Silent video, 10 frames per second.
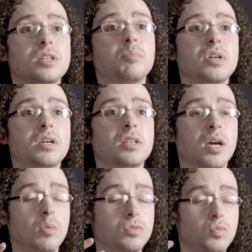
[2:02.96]
something
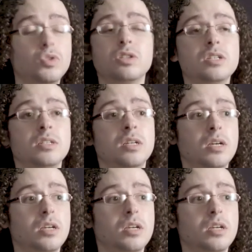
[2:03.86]
that was really,